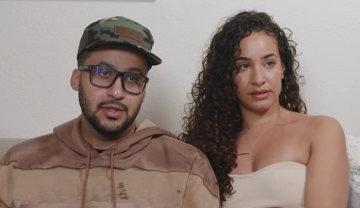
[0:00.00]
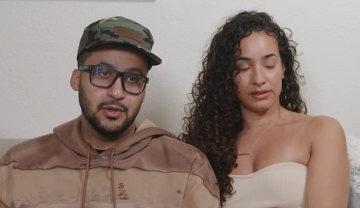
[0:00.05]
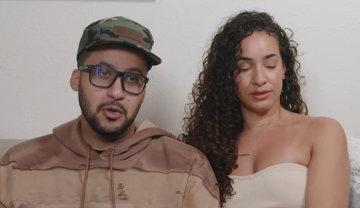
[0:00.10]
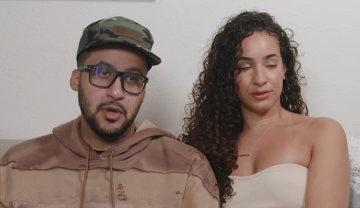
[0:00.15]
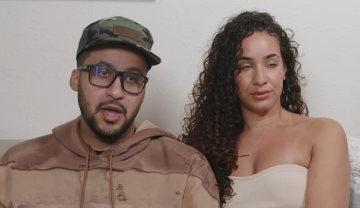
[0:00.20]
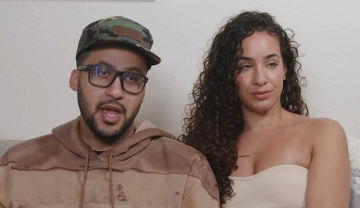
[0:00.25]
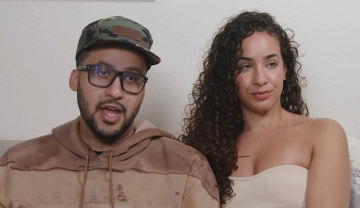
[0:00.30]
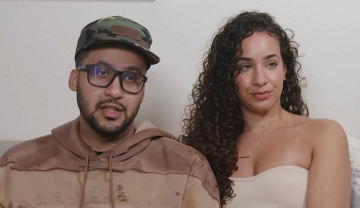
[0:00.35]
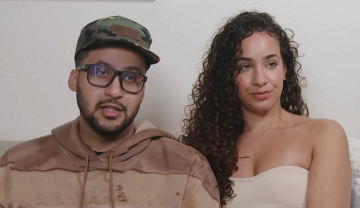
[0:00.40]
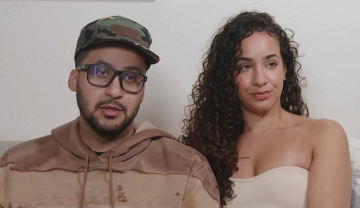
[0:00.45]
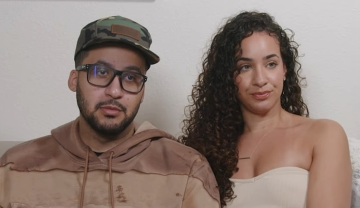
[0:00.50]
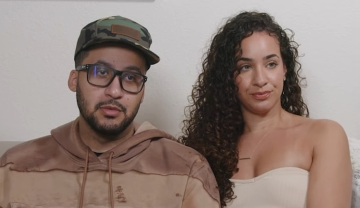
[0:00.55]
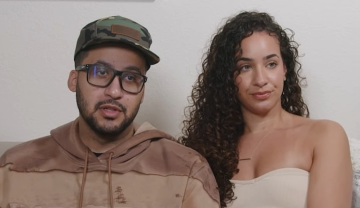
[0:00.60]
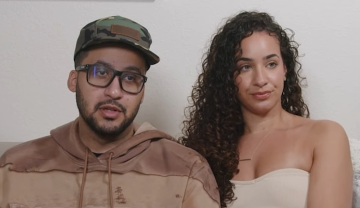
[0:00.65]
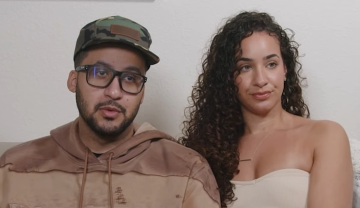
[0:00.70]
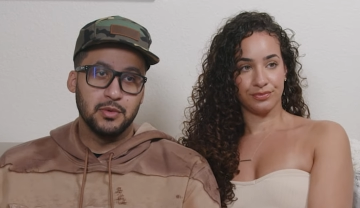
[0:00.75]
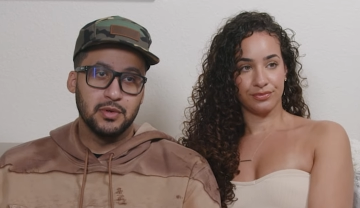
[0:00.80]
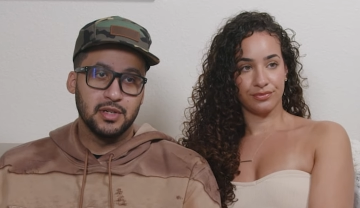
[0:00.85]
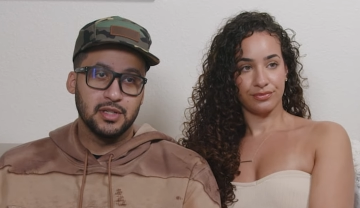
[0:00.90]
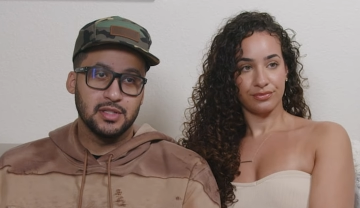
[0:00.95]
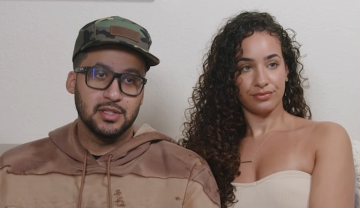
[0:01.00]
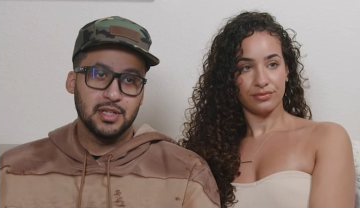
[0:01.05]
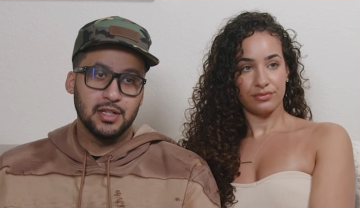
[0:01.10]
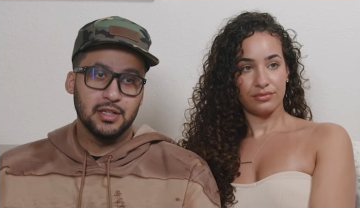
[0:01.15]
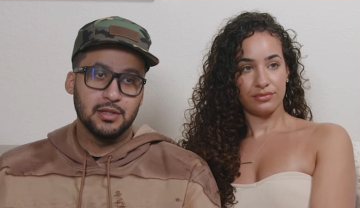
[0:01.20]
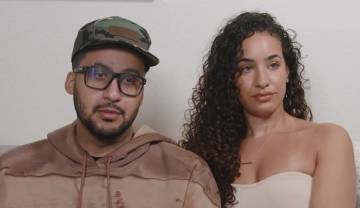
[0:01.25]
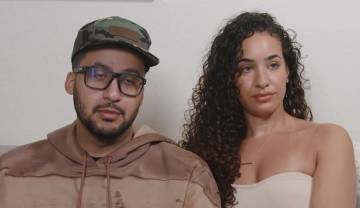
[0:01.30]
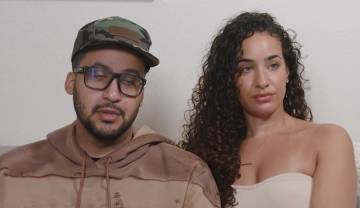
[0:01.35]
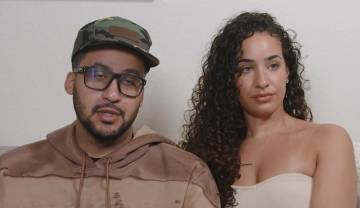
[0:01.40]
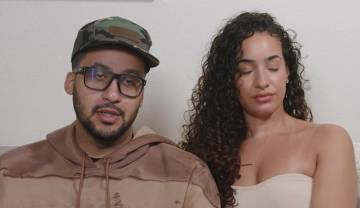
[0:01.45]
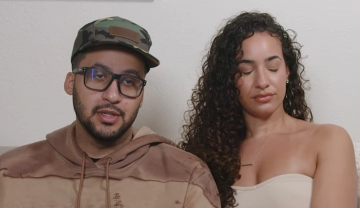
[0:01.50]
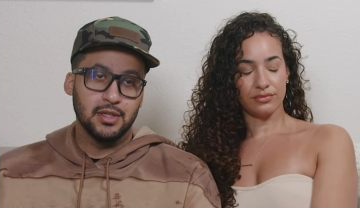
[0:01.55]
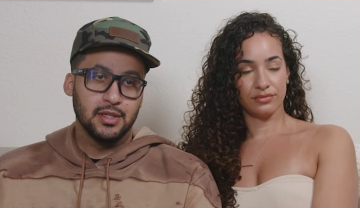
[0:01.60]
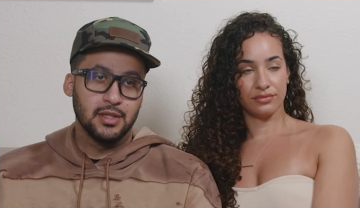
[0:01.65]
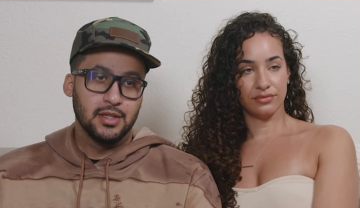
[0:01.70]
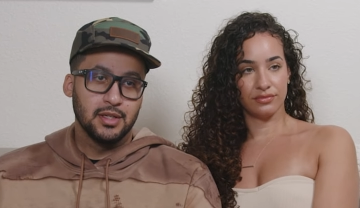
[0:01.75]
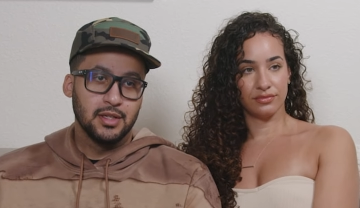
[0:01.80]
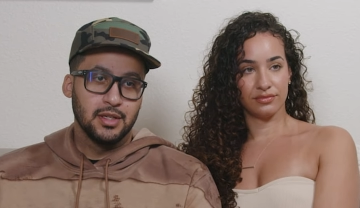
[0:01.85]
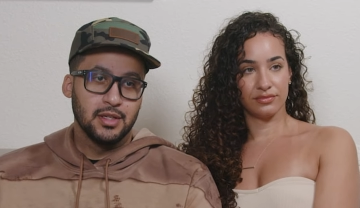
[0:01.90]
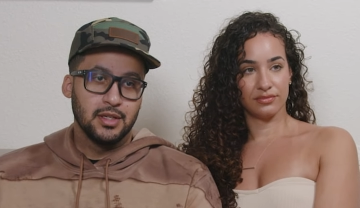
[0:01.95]
Speaker 1: you hate to be the one to tell them,
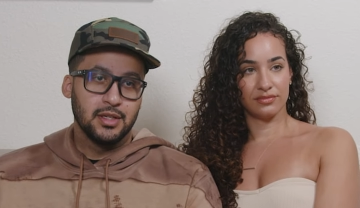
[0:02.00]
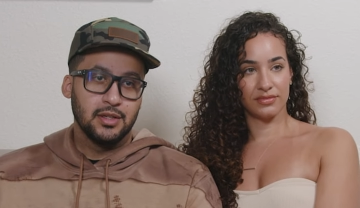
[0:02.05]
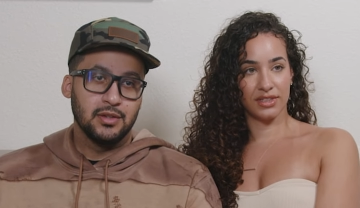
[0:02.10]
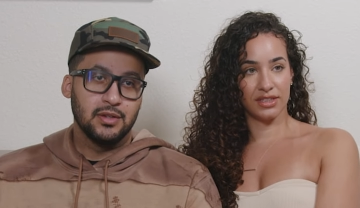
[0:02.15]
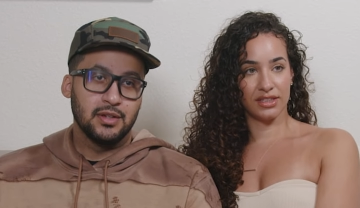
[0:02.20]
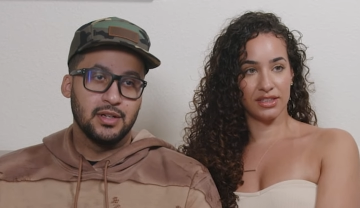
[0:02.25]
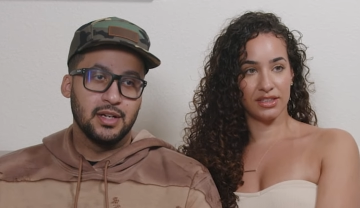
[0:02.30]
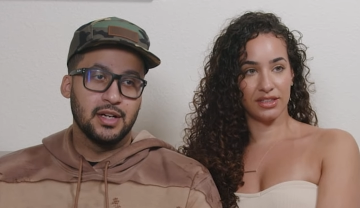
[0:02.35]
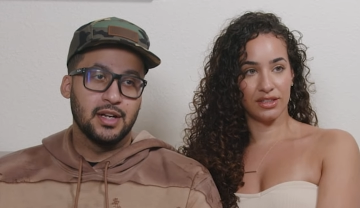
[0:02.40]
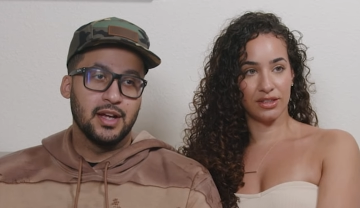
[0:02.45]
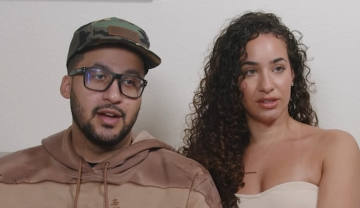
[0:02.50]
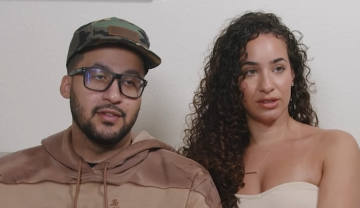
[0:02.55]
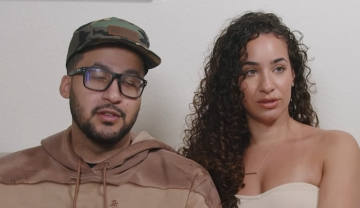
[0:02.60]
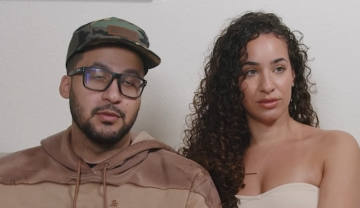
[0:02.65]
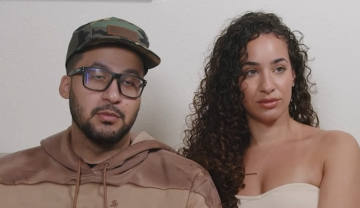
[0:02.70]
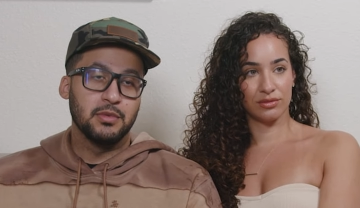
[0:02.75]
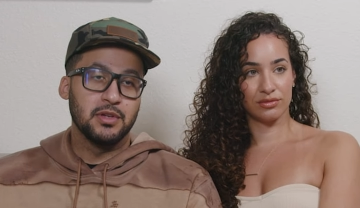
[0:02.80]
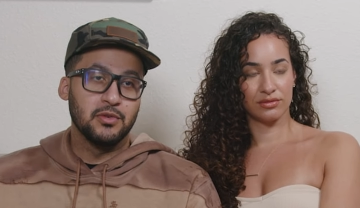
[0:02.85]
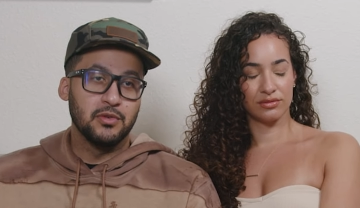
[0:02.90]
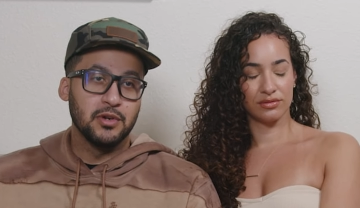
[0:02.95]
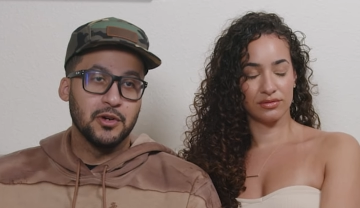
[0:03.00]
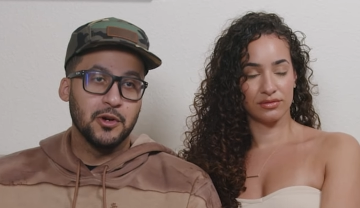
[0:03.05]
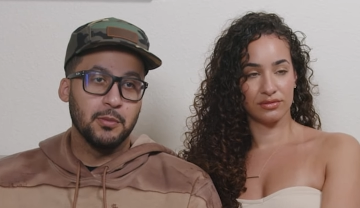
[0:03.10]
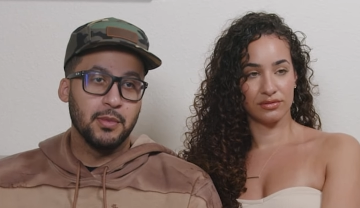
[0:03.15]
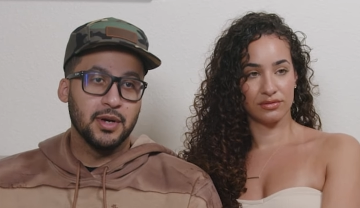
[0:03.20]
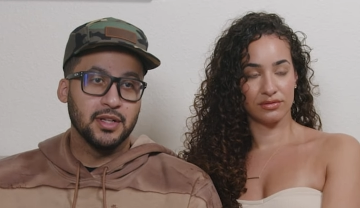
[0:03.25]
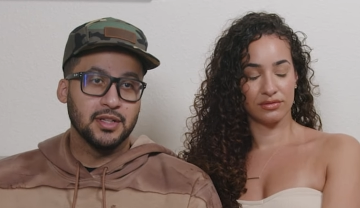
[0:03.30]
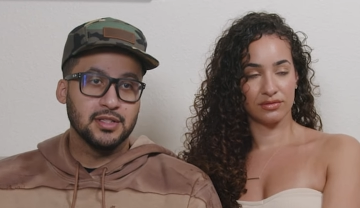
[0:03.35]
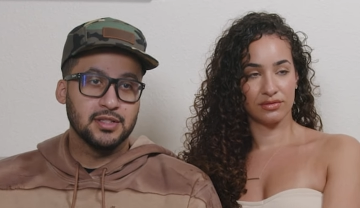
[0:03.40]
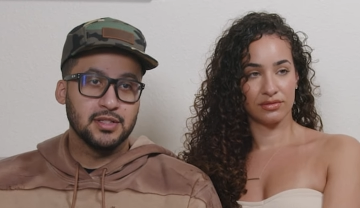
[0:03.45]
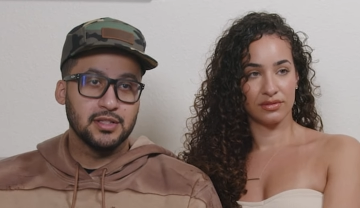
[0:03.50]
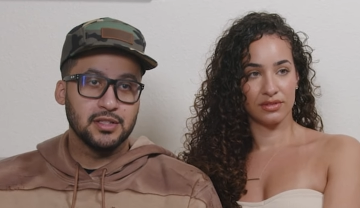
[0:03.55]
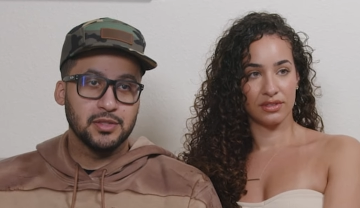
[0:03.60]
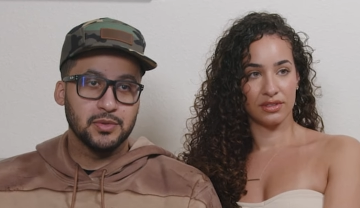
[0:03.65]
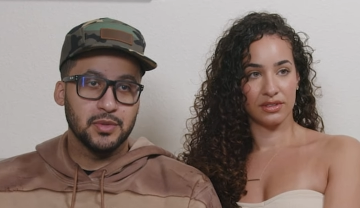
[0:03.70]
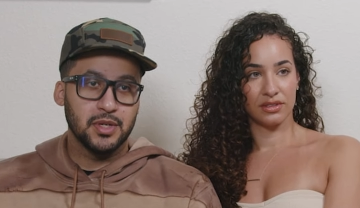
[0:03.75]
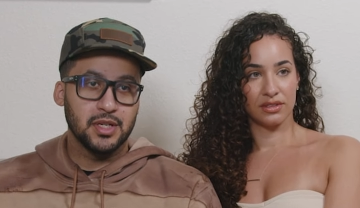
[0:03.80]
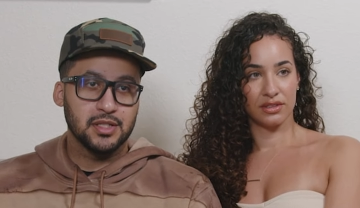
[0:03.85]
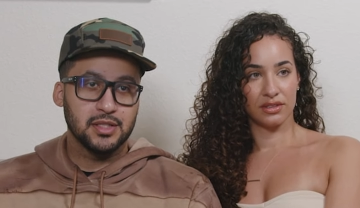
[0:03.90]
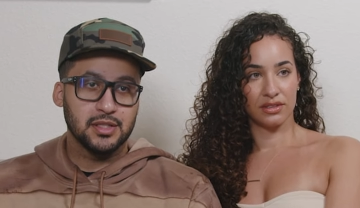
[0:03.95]
but you kind of have to be real about the
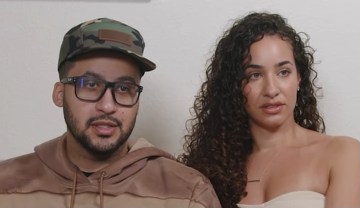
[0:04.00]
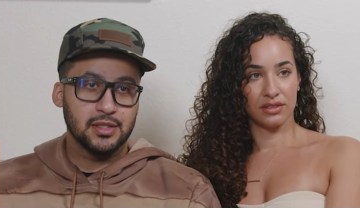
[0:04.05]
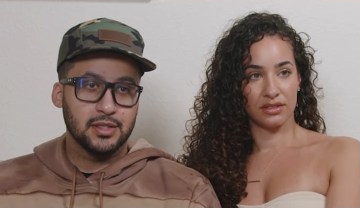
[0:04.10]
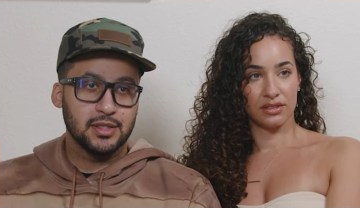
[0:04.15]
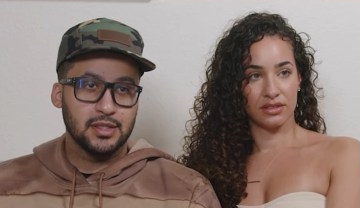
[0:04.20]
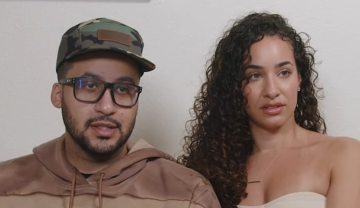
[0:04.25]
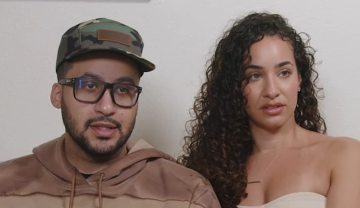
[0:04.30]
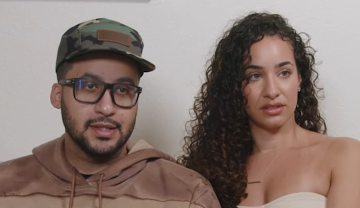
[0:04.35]
situation.